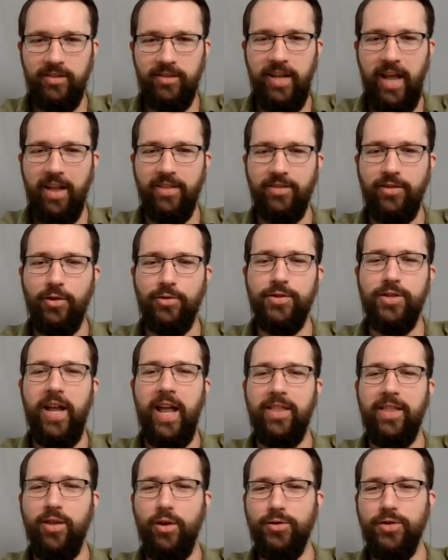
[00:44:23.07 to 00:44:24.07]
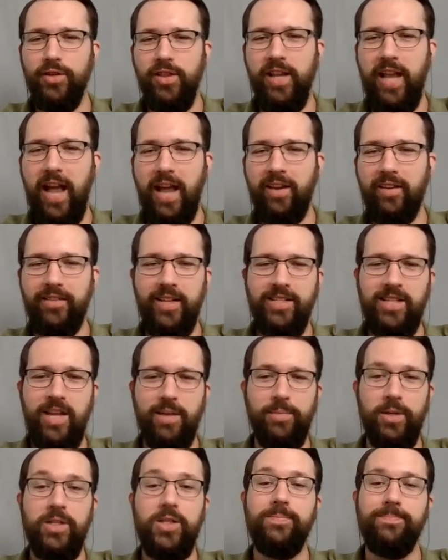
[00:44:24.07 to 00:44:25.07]
Yeah, those are the kind of things
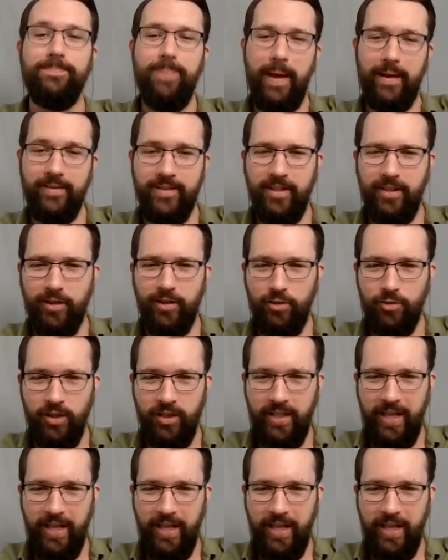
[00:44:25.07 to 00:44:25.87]
I'm expecting you to